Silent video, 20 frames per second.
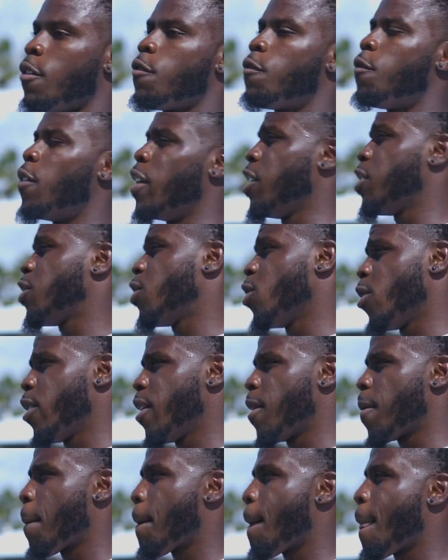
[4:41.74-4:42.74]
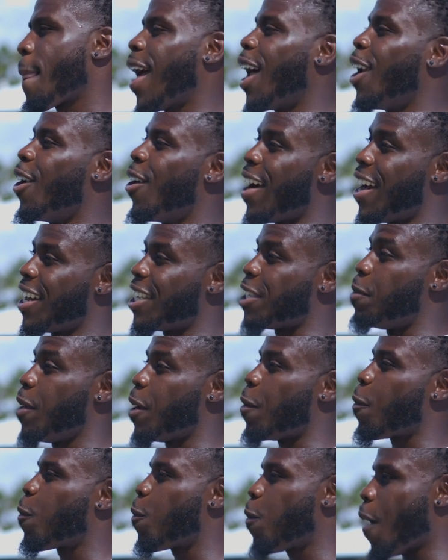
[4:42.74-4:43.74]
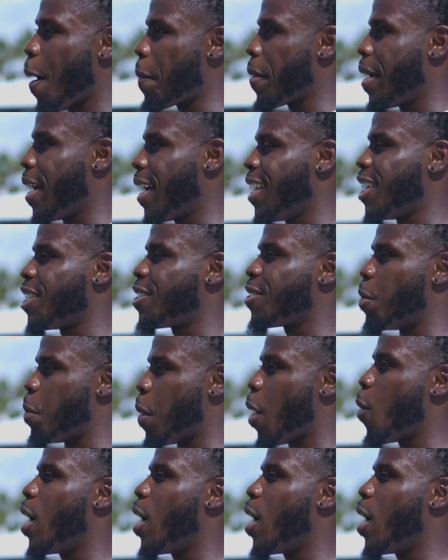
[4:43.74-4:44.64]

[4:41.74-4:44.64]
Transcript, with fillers: Funny story, I learned how to speak proper English by